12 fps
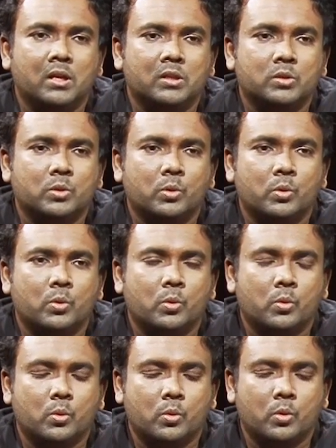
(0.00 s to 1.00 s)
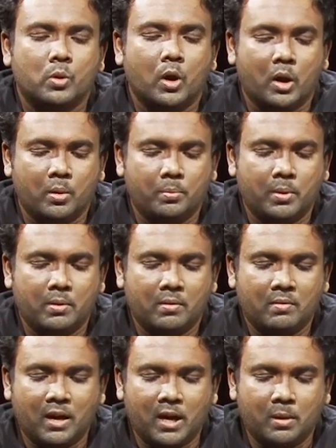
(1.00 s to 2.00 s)
So a lot of
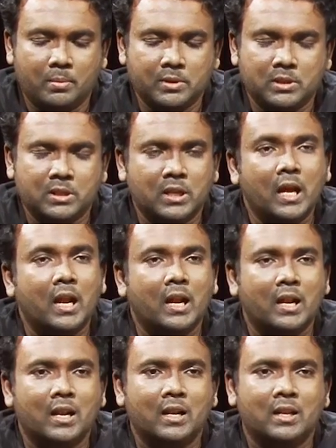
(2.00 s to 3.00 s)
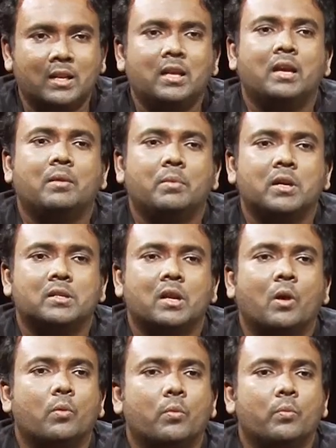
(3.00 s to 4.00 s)
people, what happens is they'll think, because
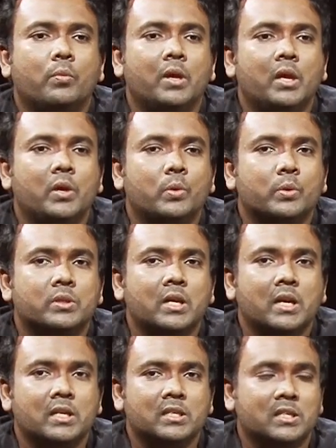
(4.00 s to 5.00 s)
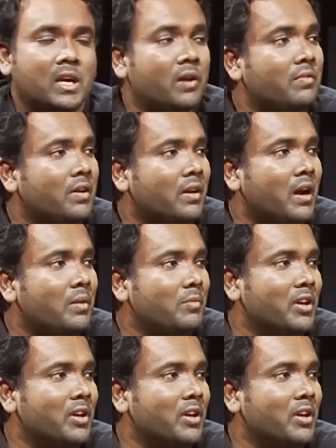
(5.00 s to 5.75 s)
now we use the energy safely, right?